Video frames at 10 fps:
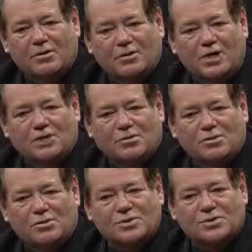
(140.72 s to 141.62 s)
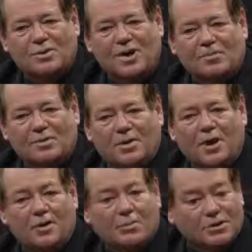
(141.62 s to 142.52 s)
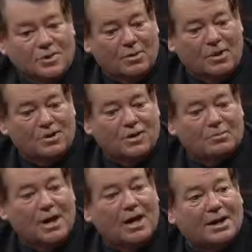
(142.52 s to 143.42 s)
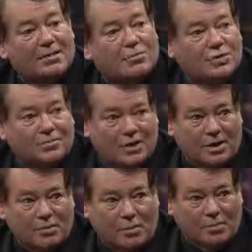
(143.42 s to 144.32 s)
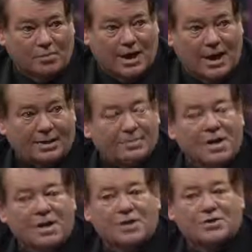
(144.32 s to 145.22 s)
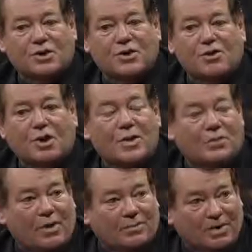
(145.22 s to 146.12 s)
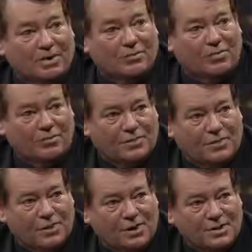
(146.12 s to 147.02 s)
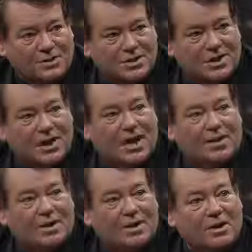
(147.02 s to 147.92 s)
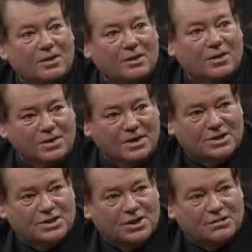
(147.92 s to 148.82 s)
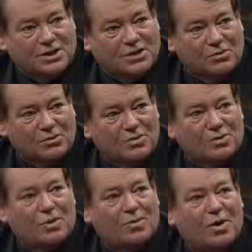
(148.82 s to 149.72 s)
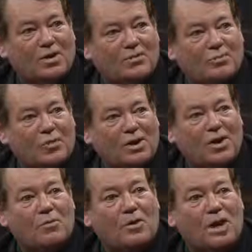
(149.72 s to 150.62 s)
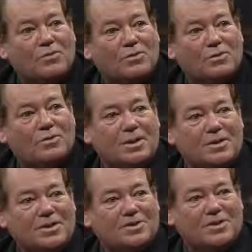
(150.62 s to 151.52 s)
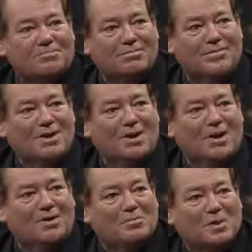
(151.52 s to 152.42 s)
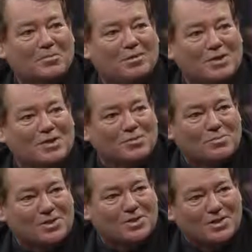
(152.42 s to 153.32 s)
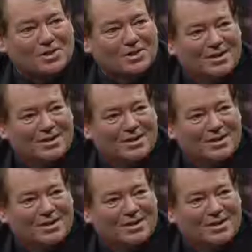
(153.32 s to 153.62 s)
credentials to go, because I realised that marketing was a very important part. So I went repping for a few years, and then I got the necessary skills, and one morning I woke up and thought, that's it, I'm going to be a professional magician.